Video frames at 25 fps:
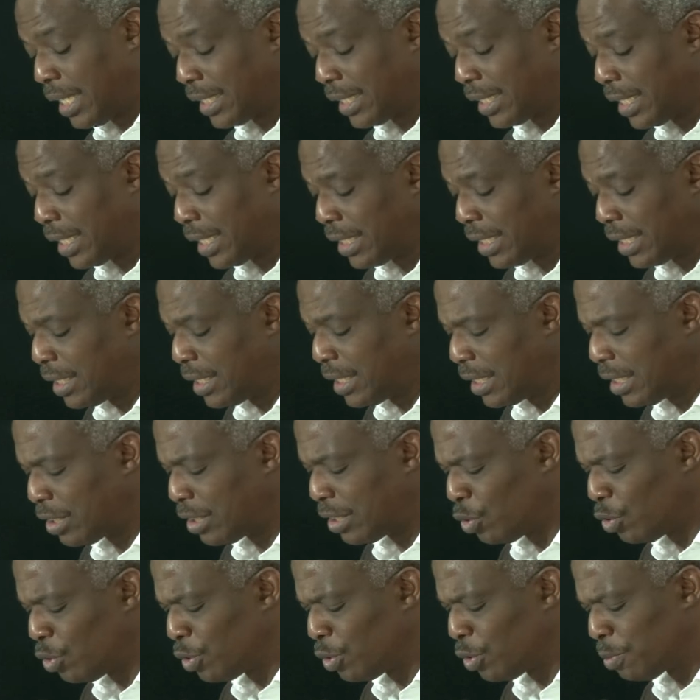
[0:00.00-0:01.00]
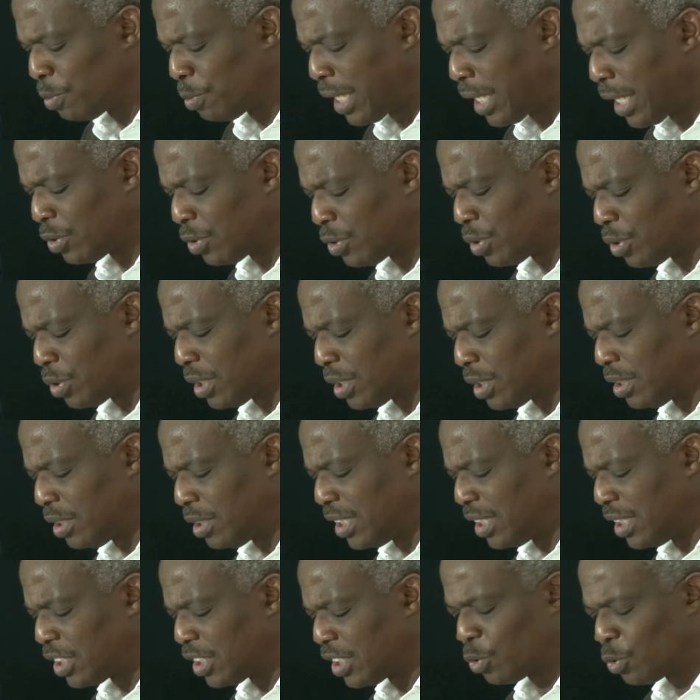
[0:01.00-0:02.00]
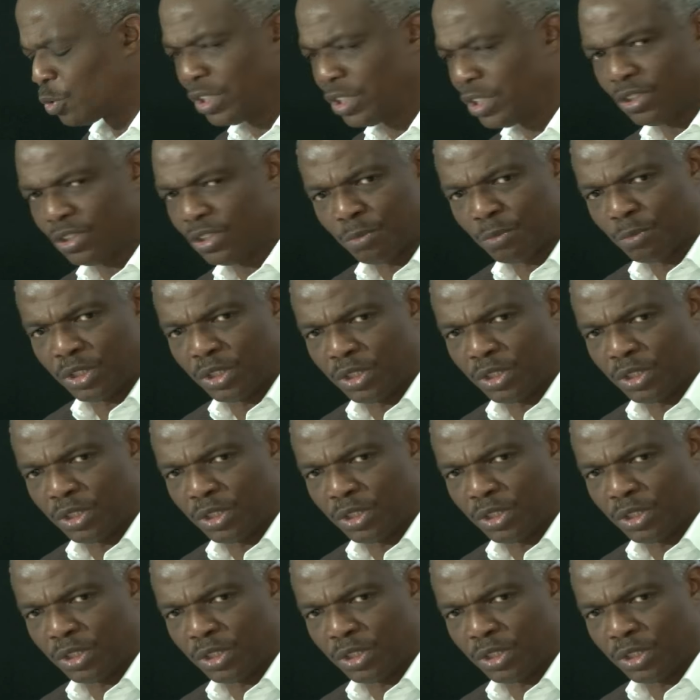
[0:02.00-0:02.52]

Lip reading: and I think it goes back to Dick's question,